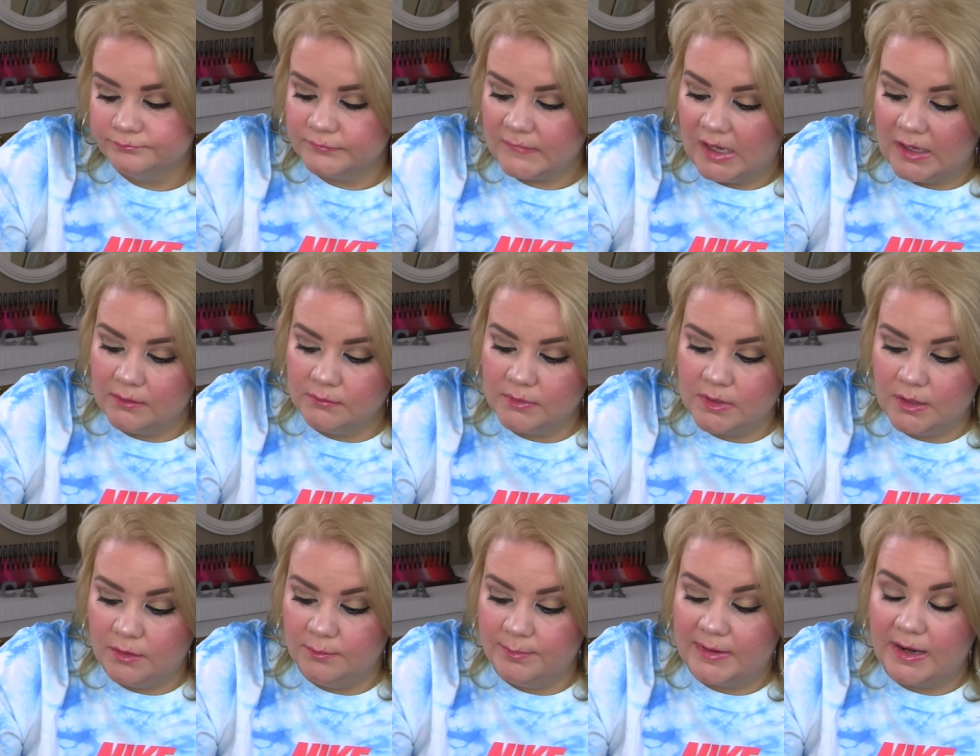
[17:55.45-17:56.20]
I don't
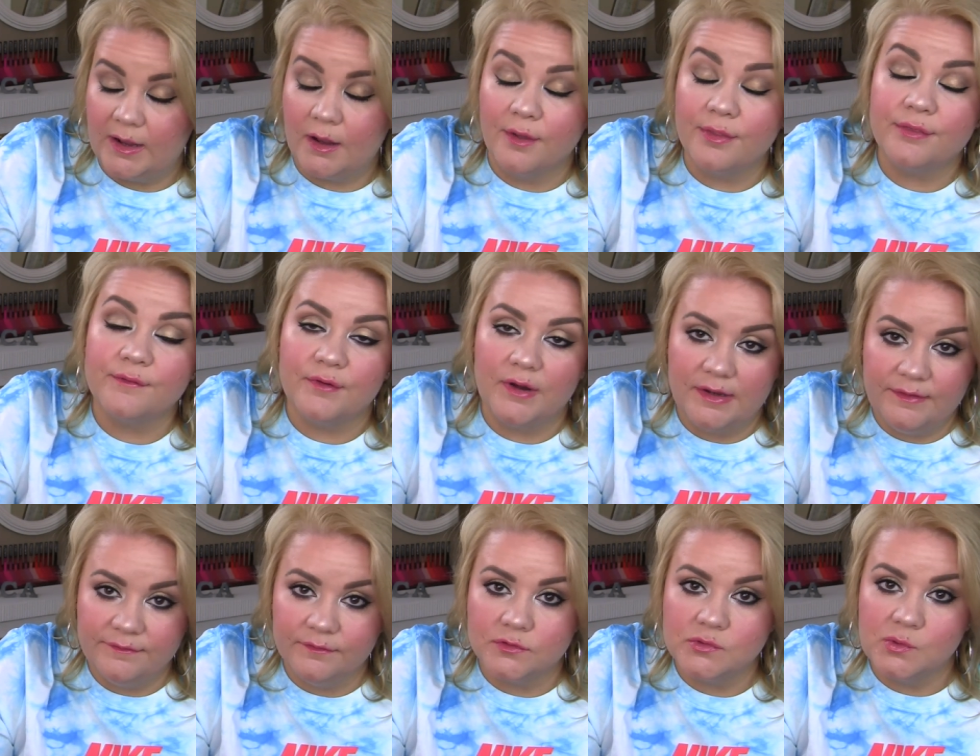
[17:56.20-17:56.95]
know, but I got
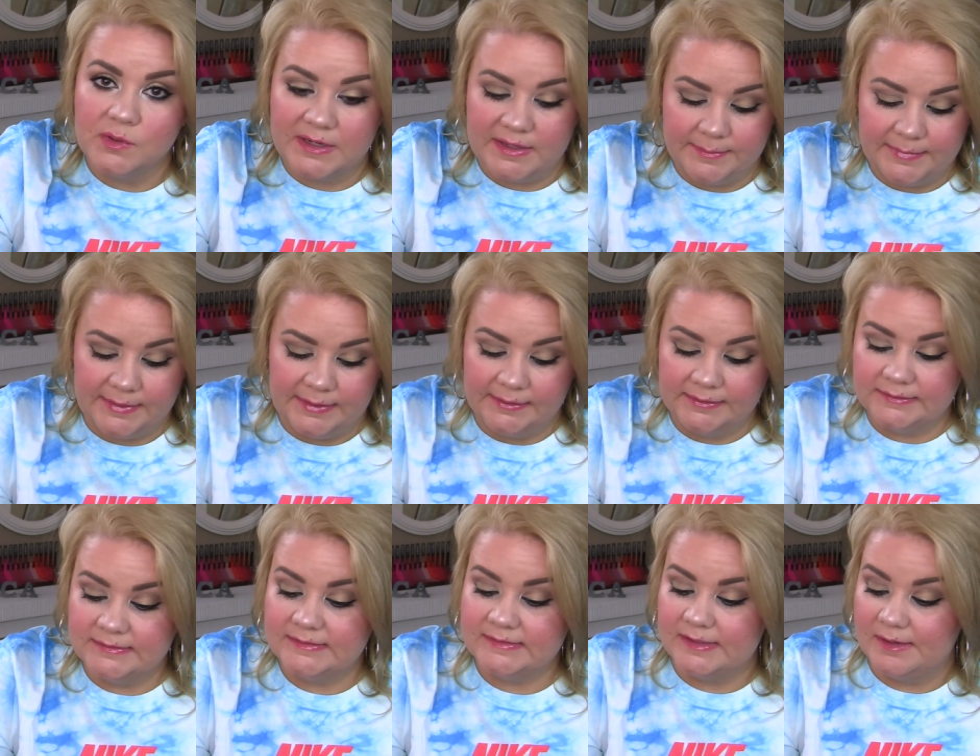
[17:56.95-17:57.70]
three for 20
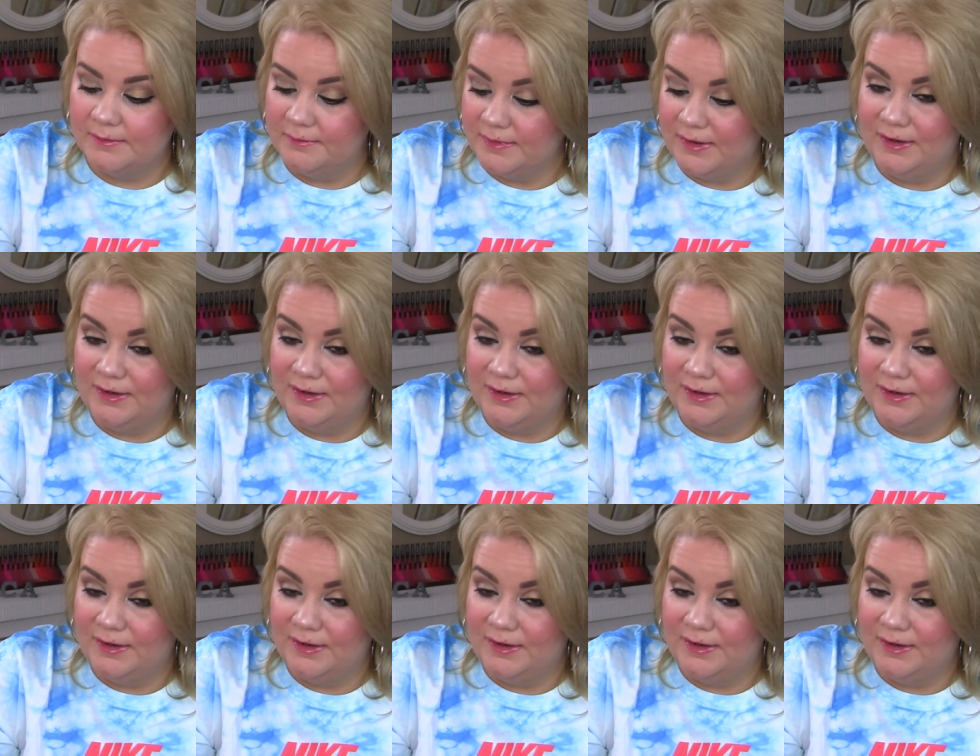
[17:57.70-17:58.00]
bucks. So